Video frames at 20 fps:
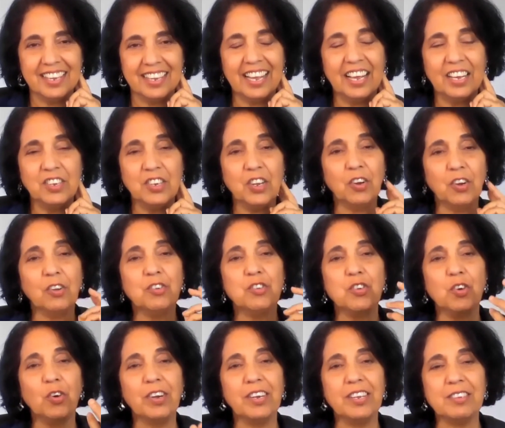Yeah, you know,
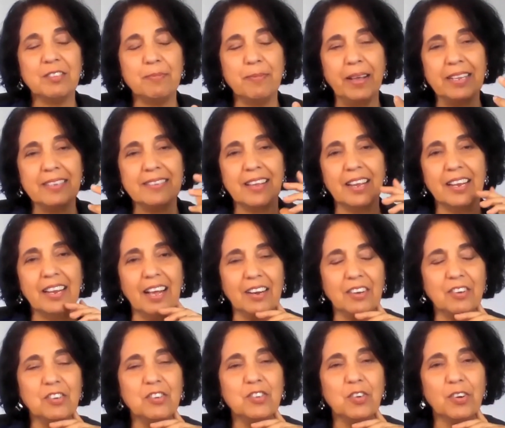Joe Dispenza,
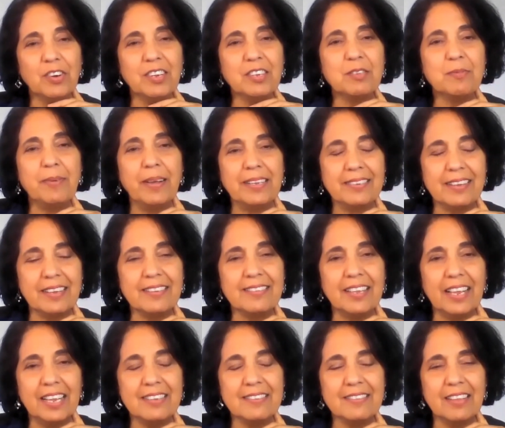Dr. Joe Dispenza
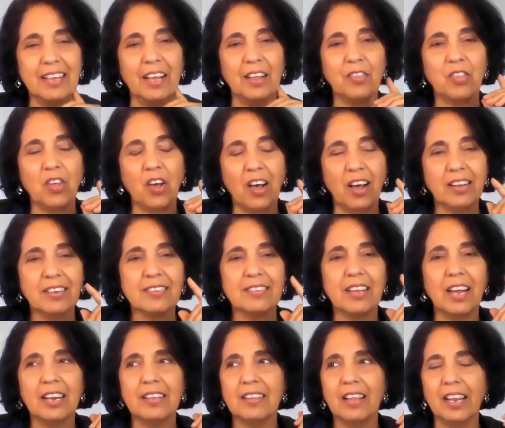says that thoughts
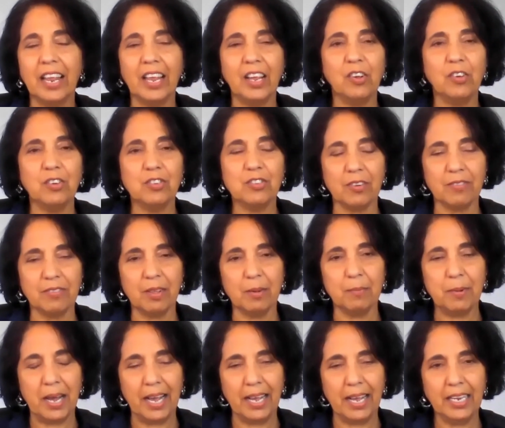are the language of the
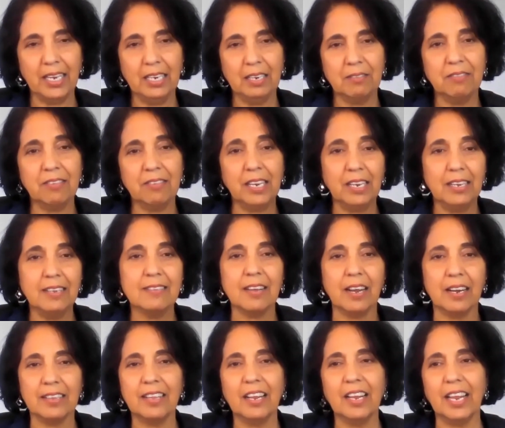mind, feelings
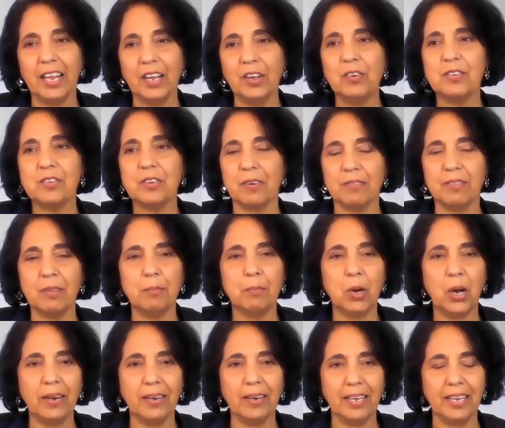are the language of the
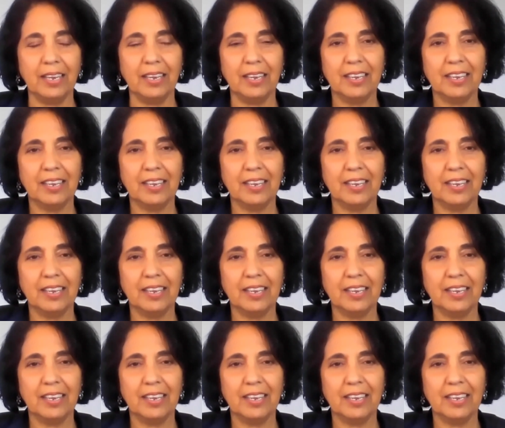body.